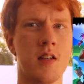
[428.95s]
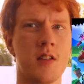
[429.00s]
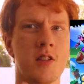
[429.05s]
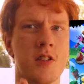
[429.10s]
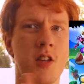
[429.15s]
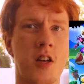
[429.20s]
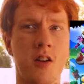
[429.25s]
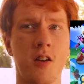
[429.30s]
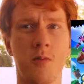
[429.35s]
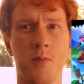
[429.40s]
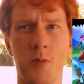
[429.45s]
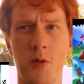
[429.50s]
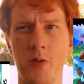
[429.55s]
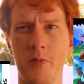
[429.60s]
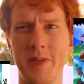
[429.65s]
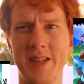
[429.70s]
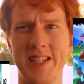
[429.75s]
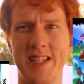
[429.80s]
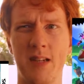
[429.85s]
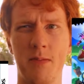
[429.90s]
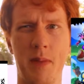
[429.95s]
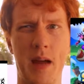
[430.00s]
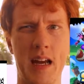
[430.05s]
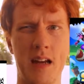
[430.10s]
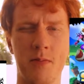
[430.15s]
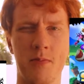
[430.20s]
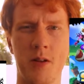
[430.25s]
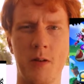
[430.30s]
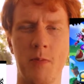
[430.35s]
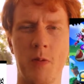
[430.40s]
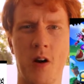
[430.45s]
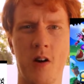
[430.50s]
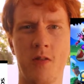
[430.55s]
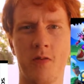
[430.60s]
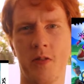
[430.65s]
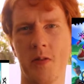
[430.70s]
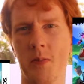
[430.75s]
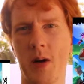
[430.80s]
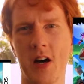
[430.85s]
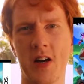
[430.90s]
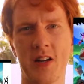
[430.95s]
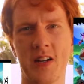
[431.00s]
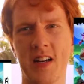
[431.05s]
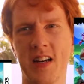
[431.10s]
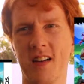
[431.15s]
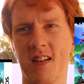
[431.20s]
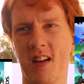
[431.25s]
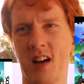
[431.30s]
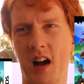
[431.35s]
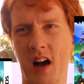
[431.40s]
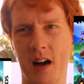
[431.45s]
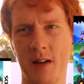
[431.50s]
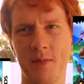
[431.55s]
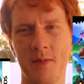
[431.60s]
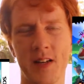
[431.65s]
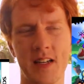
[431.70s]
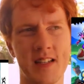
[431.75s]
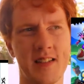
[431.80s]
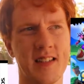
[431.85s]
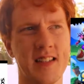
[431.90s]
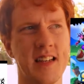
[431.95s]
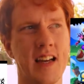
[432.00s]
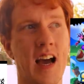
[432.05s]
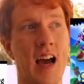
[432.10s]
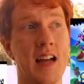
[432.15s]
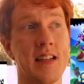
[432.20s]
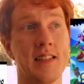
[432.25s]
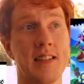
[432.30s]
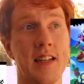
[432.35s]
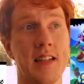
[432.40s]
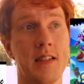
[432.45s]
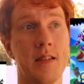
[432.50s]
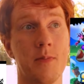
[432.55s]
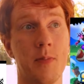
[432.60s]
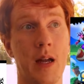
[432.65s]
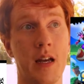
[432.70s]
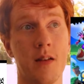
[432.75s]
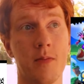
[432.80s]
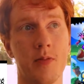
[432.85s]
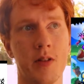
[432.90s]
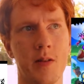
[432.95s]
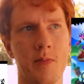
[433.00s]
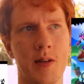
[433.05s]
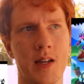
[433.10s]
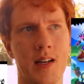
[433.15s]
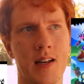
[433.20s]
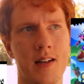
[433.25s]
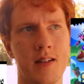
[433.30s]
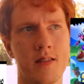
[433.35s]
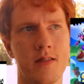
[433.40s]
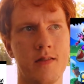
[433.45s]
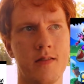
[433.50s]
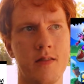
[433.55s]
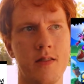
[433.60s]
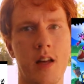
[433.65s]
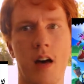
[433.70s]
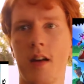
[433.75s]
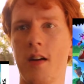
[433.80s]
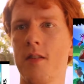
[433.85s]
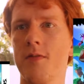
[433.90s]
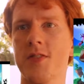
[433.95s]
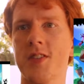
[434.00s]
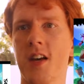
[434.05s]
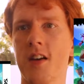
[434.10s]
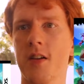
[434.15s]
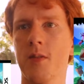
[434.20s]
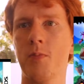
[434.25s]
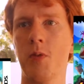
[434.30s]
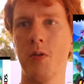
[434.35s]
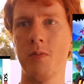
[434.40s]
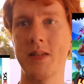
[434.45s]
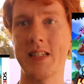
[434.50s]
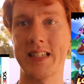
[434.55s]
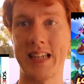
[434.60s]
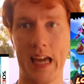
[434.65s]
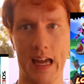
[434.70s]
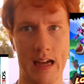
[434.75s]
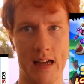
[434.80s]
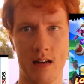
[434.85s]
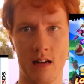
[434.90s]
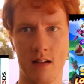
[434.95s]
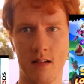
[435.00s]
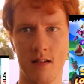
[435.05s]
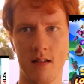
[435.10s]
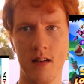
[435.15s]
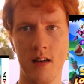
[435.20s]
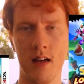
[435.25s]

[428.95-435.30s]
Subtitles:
Sonic Boom is debatably part of the modern era, obviously. I say debatably because none of Sonic Boom is canon.